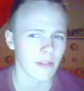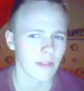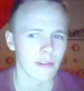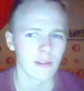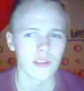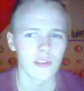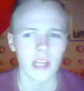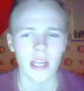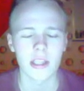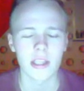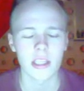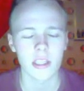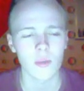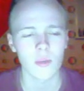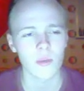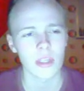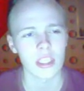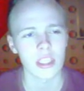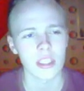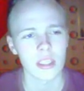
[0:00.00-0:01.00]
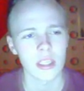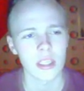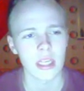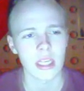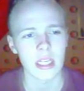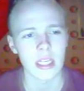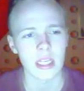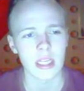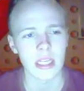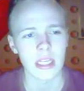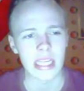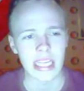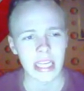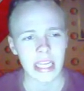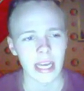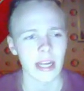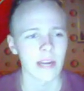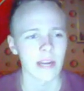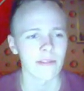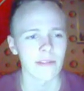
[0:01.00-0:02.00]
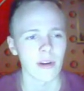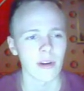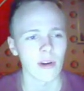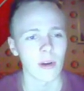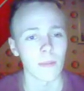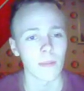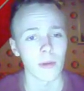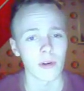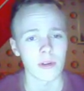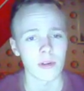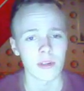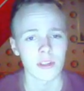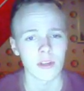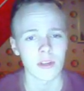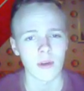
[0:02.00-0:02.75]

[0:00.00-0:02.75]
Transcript: few changes which kind of are important,